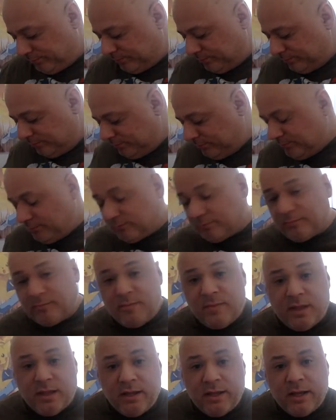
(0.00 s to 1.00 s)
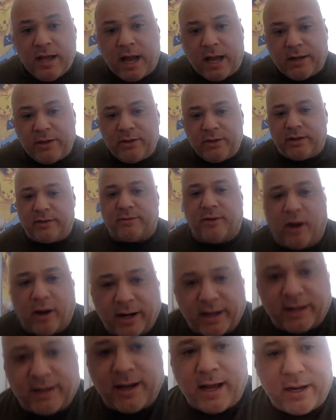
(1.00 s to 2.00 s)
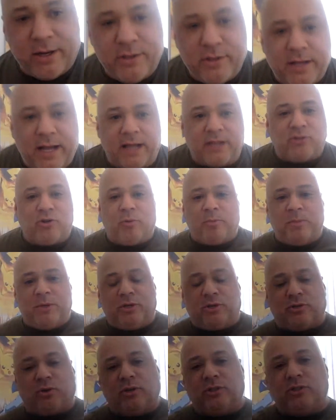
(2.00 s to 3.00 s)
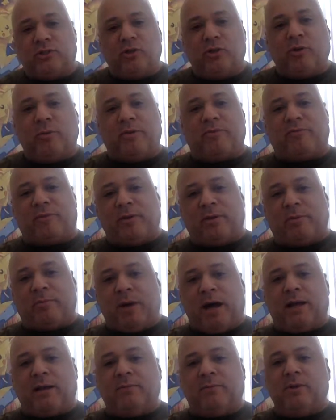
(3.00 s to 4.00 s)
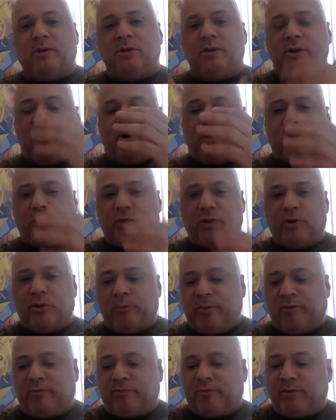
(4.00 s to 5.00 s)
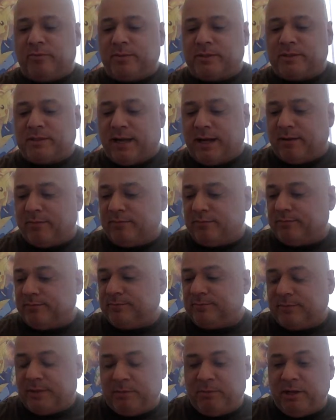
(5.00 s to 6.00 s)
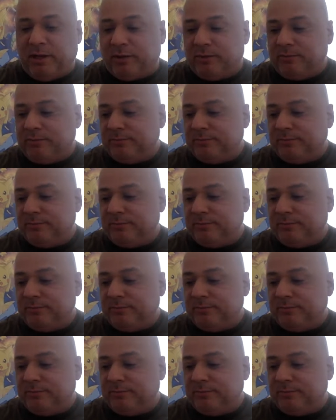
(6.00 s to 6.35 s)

bottom. How do you? All right. How do you guys open your toys? Do you open it from the bottom or do you open them from the top? Let me know.